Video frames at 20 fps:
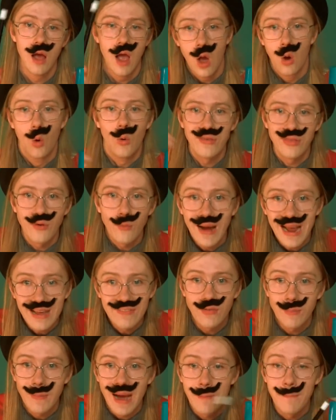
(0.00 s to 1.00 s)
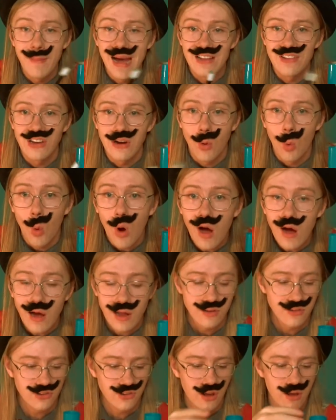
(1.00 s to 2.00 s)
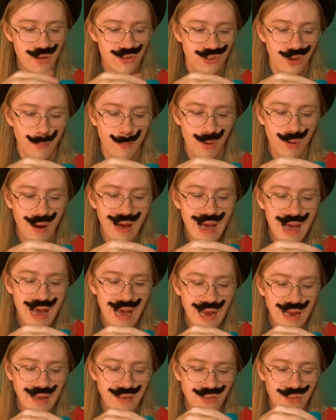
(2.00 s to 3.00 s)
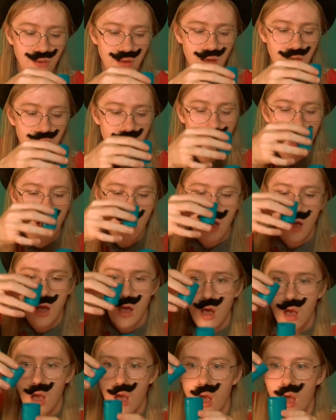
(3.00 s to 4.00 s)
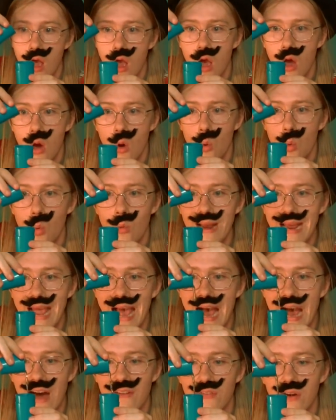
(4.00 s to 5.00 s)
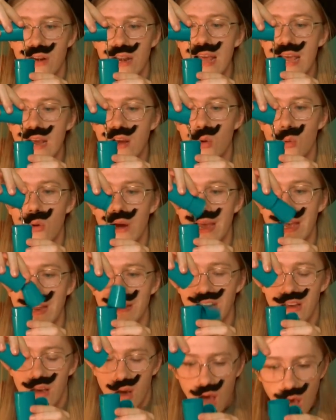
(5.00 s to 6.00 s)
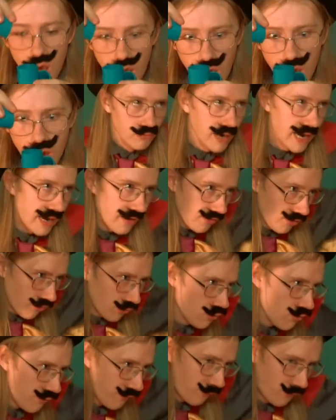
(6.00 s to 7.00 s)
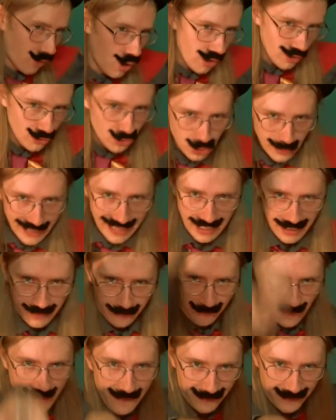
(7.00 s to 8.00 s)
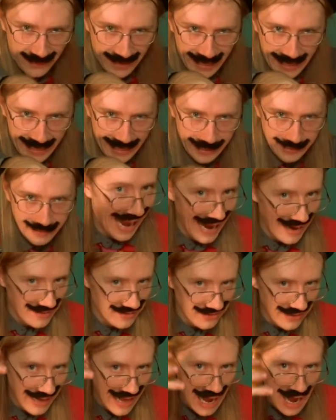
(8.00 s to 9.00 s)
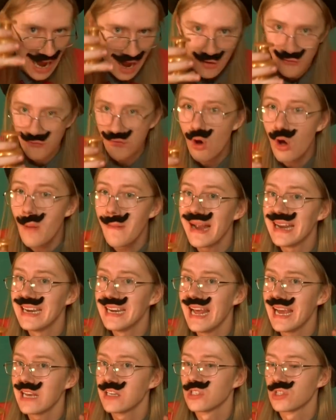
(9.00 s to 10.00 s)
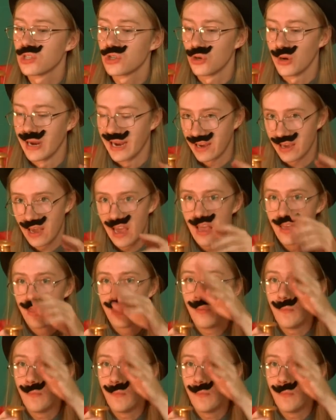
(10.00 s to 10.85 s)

with a wave of my magic wand, surprise, we have liquid! Oh! Raise the roof for trick 15! And now, for my next trick, the